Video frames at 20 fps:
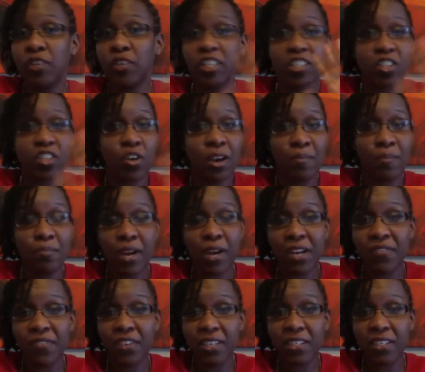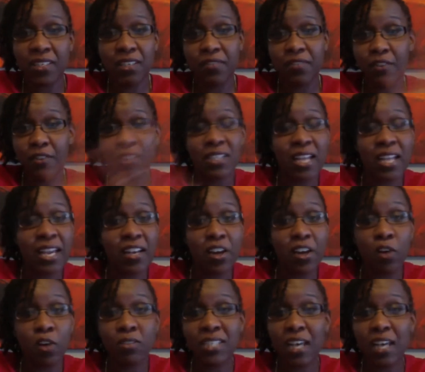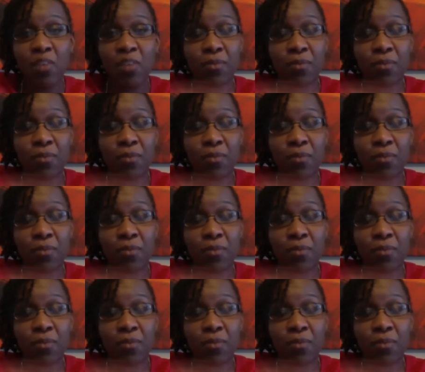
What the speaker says: You can just go have breakfast. If you're staying at the hotel,